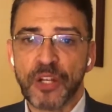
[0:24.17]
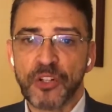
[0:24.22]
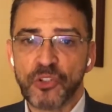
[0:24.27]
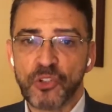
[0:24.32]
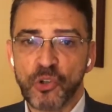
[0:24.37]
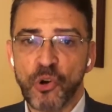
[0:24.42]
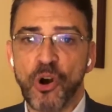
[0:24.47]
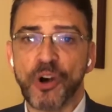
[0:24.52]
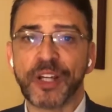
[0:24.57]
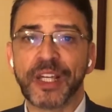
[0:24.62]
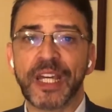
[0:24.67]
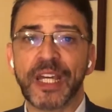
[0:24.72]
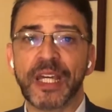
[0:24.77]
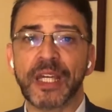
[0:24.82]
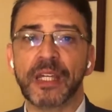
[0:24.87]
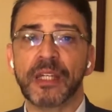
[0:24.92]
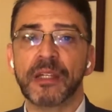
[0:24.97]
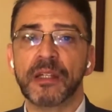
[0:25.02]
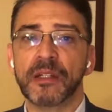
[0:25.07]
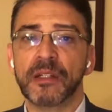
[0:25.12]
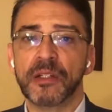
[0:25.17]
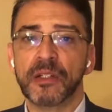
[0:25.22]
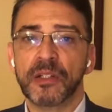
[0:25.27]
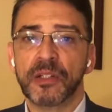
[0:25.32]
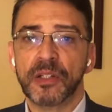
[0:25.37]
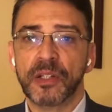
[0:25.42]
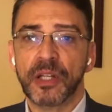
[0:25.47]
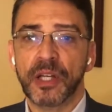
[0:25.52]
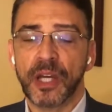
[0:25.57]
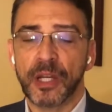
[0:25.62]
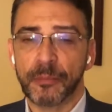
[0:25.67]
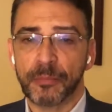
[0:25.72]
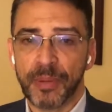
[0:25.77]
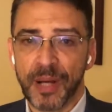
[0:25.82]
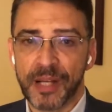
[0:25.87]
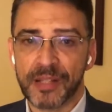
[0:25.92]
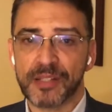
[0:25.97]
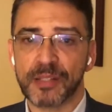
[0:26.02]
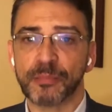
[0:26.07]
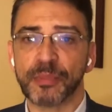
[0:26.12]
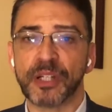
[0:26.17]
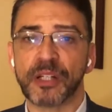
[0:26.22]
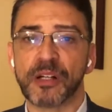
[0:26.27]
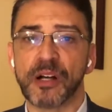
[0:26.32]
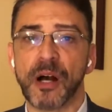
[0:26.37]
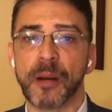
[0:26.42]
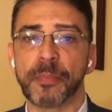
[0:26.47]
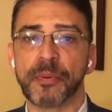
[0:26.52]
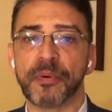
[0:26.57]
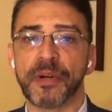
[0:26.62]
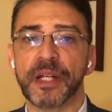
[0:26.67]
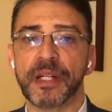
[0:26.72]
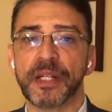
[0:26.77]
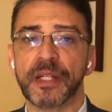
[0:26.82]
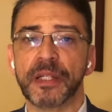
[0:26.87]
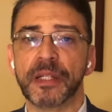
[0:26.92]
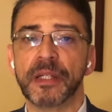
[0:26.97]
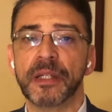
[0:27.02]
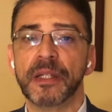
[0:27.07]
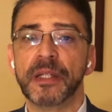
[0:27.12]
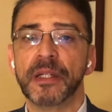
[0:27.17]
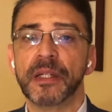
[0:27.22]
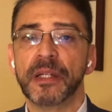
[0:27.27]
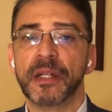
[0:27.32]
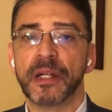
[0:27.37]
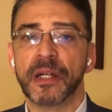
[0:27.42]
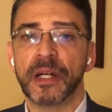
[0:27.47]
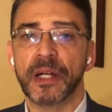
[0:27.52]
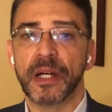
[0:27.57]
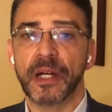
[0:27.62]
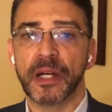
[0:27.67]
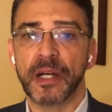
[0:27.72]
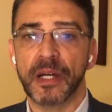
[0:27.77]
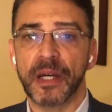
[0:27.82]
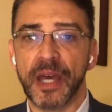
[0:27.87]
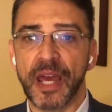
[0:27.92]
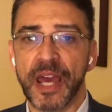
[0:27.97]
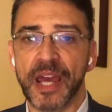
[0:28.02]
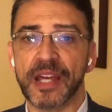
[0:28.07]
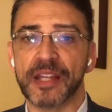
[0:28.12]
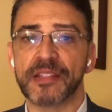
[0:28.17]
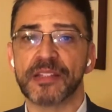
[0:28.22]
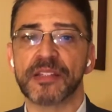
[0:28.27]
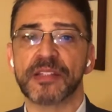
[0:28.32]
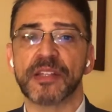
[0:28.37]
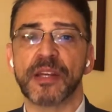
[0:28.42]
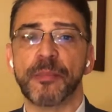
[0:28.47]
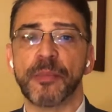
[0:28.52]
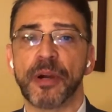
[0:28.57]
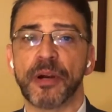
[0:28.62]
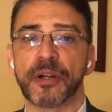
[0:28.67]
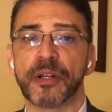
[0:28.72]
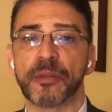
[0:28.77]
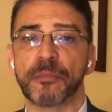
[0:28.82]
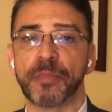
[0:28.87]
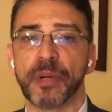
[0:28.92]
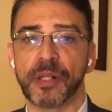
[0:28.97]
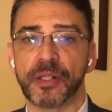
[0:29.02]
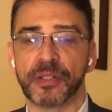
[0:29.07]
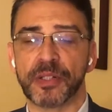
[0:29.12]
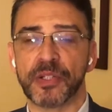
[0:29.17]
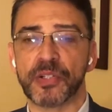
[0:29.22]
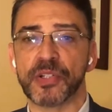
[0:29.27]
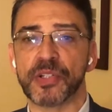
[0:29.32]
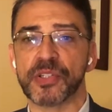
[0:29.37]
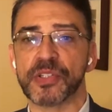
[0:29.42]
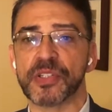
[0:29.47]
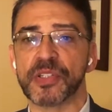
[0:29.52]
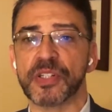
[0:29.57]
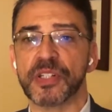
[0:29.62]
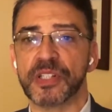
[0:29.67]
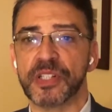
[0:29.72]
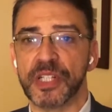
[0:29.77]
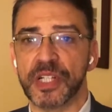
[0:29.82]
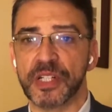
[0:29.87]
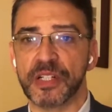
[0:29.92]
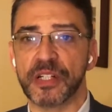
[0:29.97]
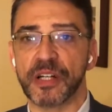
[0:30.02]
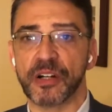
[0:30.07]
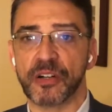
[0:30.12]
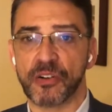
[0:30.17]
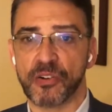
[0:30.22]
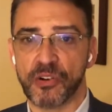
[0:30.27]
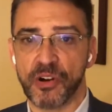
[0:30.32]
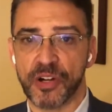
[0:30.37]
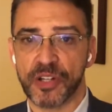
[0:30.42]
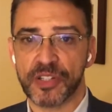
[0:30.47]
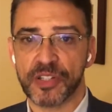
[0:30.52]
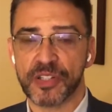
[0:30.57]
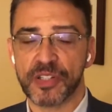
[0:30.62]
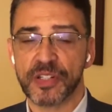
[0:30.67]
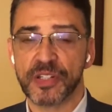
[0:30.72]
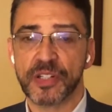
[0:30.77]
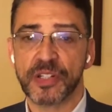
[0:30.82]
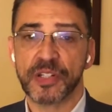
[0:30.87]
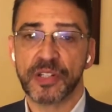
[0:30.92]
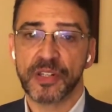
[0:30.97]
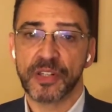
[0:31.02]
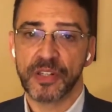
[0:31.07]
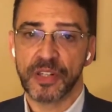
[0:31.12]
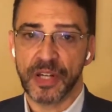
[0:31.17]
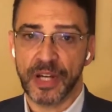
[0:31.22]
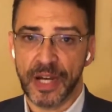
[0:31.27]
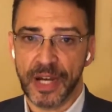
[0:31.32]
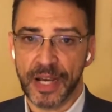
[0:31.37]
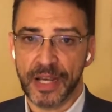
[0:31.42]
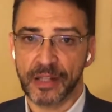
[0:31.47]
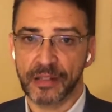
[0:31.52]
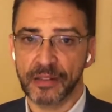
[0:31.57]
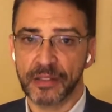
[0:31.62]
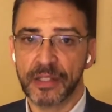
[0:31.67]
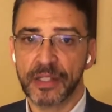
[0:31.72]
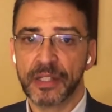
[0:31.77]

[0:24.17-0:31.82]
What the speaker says: talking and possibly cooperating as American politicians did across the aisle.